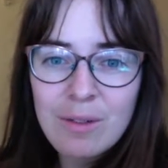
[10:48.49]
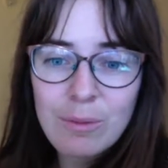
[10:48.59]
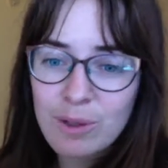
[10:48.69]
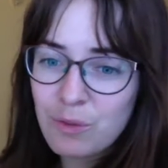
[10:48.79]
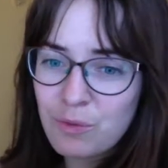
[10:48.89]

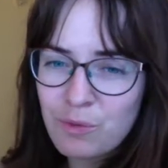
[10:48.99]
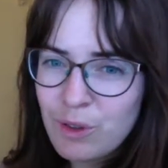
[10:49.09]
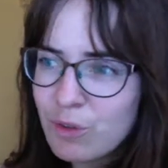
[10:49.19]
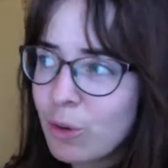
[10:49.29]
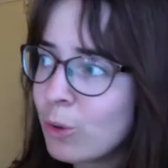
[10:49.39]
which
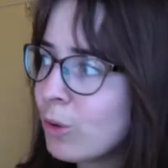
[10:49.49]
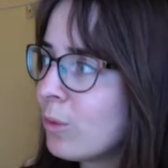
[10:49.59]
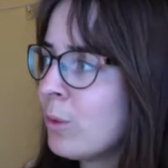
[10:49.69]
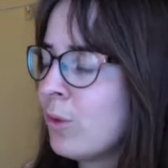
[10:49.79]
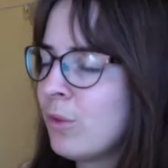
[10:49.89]
feels
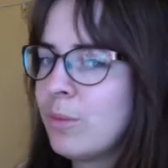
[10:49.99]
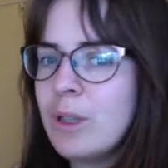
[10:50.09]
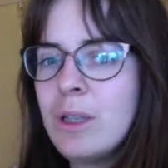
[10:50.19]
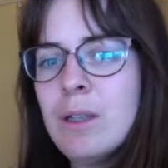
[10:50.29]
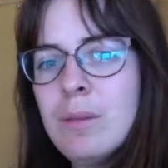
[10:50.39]
horrible to
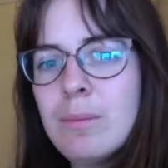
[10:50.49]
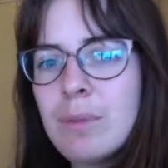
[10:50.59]
me,